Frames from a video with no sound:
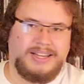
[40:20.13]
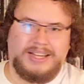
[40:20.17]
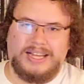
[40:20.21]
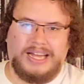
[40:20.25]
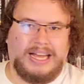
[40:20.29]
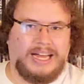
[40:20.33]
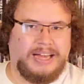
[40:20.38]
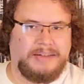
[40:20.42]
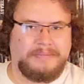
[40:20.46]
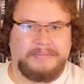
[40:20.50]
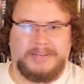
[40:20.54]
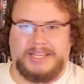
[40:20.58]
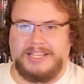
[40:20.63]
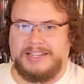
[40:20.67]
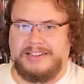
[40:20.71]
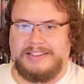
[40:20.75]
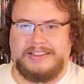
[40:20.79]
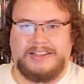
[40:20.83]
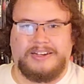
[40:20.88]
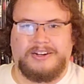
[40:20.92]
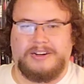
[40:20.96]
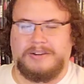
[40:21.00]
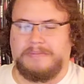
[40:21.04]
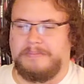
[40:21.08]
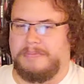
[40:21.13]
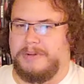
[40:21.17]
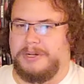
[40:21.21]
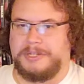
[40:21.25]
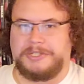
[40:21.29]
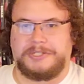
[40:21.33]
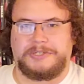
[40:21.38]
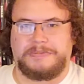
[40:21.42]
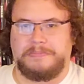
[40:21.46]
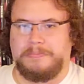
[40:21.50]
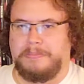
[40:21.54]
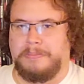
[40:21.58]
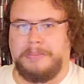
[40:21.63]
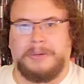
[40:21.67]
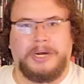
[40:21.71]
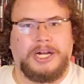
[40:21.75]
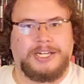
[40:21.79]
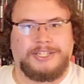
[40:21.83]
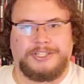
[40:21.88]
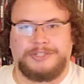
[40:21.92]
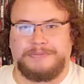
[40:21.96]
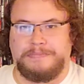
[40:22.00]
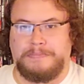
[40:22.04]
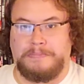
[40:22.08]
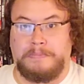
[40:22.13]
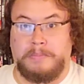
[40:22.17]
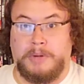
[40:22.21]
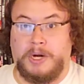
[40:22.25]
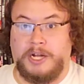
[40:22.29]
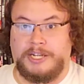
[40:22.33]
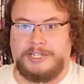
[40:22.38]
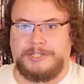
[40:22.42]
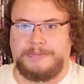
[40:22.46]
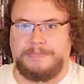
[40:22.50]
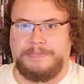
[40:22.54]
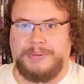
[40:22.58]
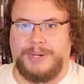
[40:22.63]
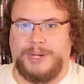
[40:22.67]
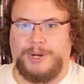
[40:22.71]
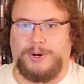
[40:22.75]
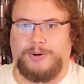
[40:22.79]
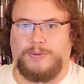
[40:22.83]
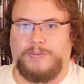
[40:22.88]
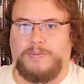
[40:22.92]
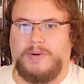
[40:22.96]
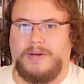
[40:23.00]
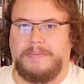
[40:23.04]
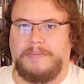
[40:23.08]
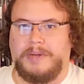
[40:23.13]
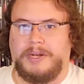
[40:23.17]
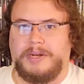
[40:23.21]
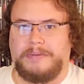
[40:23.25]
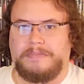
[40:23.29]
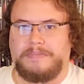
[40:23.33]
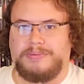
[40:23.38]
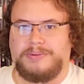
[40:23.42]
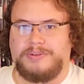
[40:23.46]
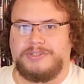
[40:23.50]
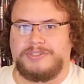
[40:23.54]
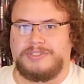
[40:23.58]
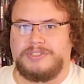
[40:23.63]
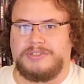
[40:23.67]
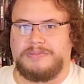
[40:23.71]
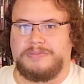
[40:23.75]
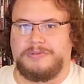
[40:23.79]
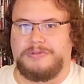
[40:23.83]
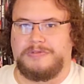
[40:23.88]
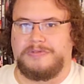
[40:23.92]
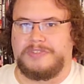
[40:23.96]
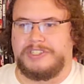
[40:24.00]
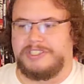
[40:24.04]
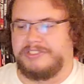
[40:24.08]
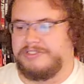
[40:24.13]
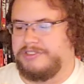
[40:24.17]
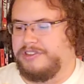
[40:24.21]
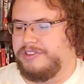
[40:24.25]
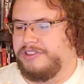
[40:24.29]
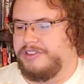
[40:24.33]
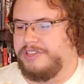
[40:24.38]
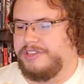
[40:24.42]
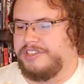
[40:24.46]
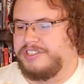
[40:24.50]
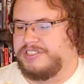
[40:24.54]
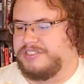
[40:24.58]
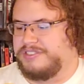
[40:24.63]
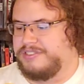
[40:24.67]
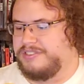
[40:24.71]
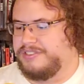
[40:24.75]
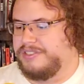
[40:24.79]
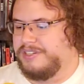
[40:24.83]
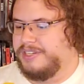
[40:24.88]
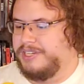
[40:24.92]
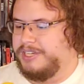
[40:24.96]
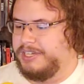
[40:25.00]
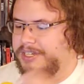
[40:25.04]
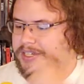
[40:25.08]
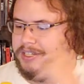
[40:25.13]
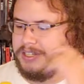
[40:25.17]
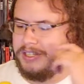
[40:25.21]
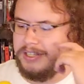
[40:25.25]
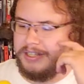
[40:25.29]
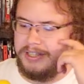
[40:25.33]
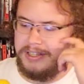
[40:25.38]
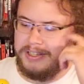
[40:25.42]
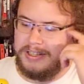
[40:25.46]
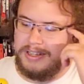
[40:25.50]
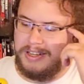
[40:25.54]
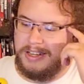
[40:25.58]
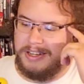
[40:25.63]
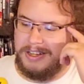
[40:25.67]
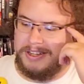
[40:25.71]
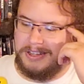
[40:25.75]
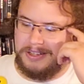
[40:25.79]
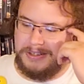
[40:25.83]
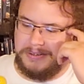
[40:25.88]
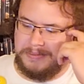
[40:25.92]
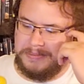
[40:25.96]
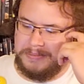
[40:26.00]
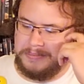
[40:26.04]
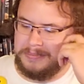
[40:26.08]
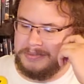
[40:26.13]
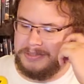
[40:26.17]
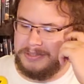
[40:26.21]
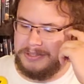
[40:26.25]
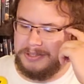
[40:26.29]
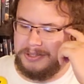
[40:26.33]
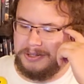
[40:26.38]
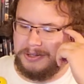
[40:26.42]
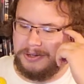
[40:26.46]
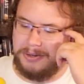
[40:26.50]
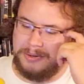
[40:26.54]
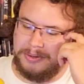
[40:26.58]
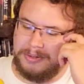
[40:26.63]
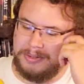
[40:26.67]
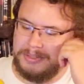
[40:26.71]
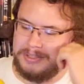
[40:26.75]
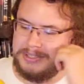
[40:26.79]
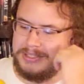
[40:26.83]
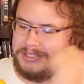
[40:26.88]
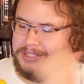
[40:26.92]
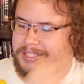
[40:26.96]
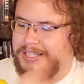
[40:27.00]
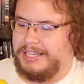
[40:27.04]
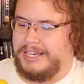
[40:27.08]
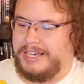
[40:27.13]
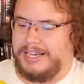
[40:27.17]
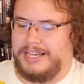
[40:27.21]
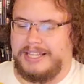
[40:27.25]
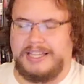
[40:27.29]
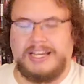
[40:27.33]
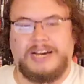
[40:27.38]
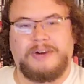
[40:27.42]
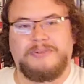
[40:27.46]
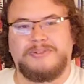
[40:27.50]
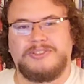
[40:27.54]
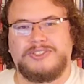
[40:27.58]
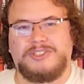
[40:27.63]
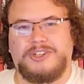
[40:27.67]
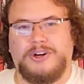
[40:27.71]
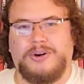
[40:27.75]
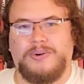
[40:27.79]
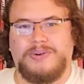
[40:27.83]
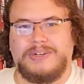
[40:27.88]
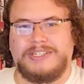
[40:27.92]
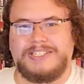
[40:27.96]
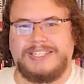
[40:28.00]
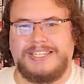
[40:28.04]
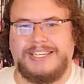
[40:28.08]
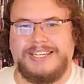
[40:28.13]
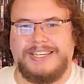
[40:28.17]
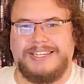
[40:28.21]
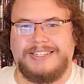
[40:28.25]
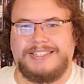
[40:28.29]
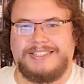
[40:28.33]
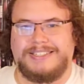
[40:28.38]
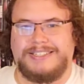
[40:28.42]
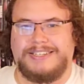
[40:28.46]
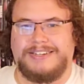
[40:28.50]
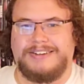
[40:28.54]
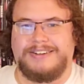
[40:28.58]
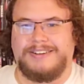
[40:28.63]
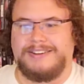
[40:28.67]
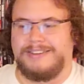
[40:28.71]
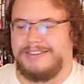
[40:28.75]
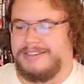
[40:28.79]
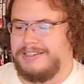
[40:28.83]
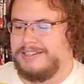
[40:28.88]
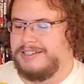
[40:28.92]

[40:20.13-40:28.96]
I mean, there are much, much, much better women in prison movies than this. Um, so yeah, that one's going to E tier.